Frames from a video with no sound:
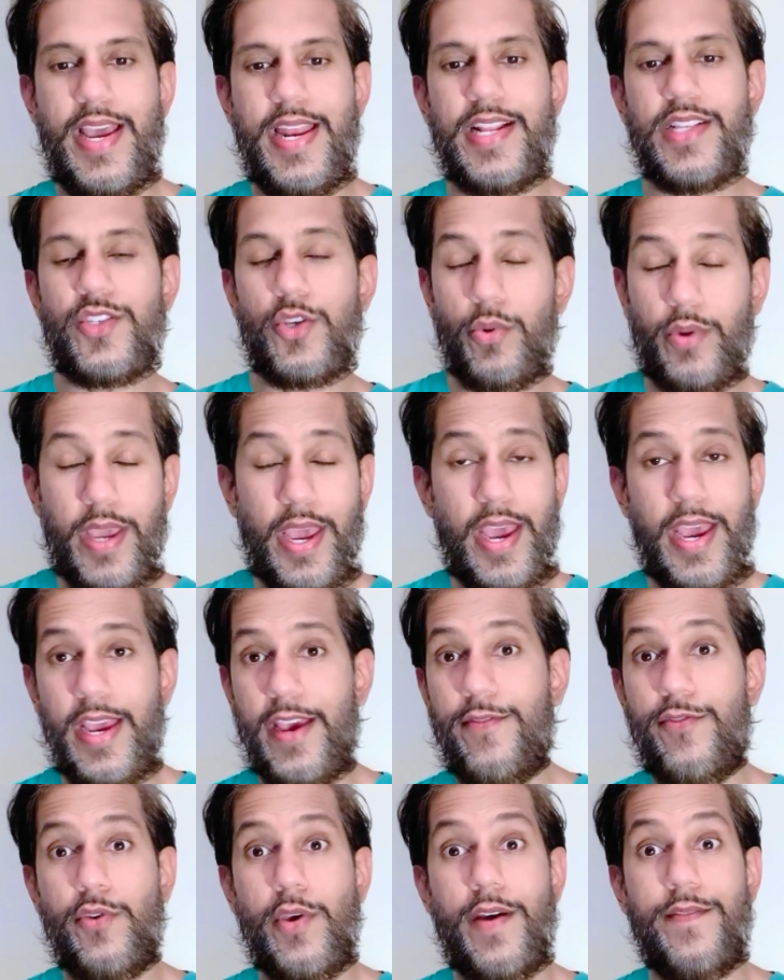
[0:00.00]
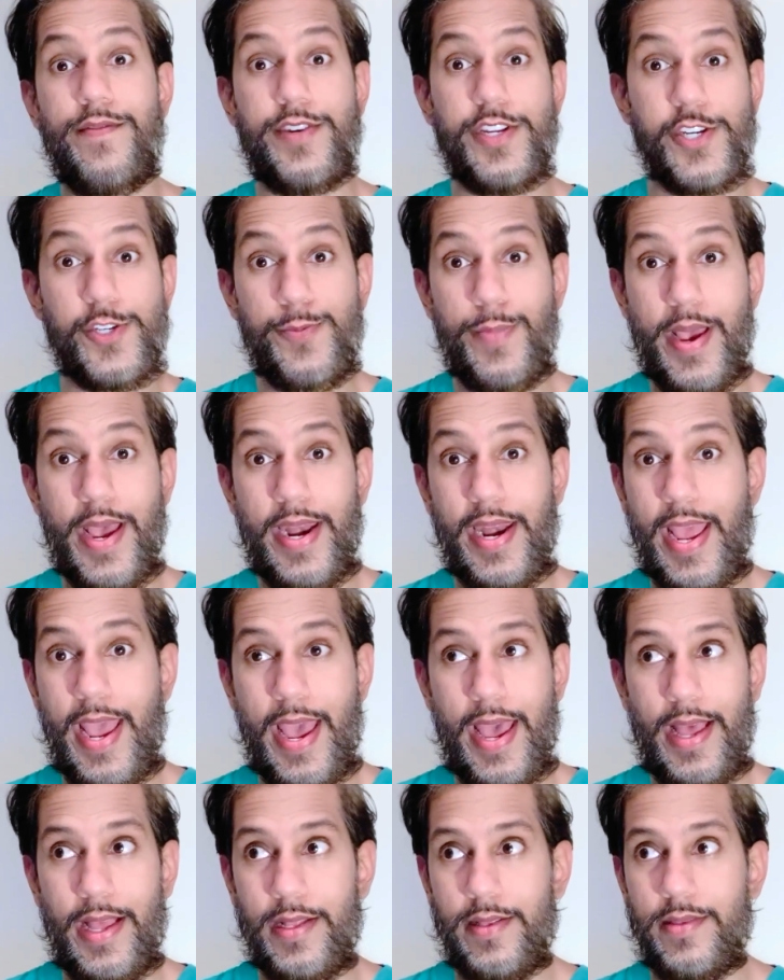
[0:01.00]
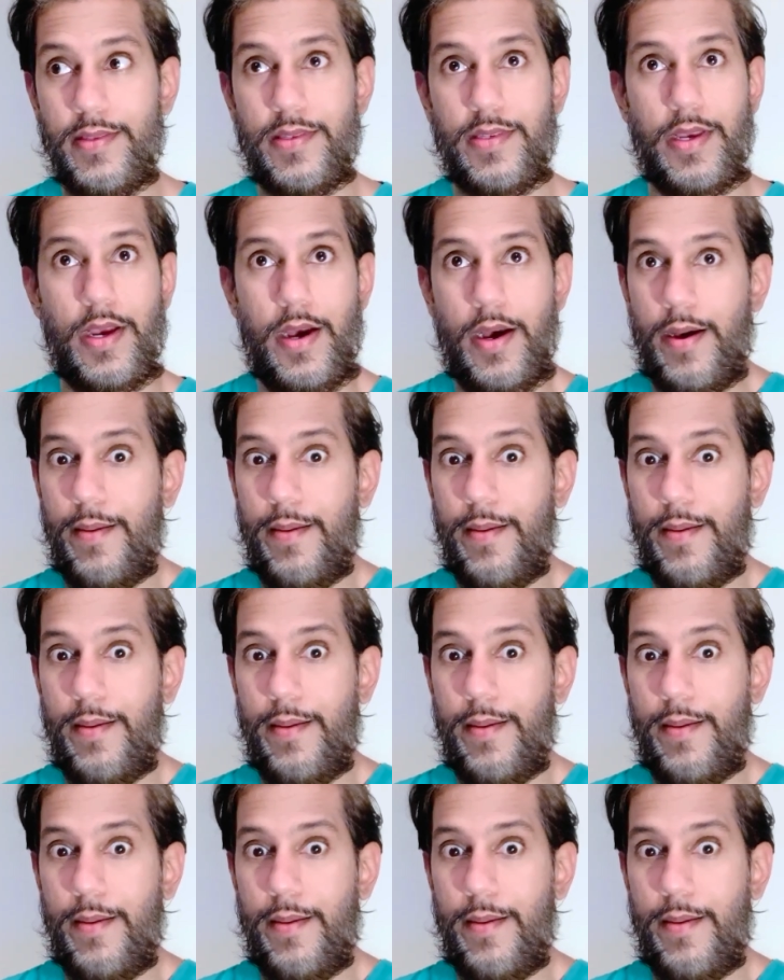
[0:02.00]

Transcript: And it's okay if you have dishpan hands,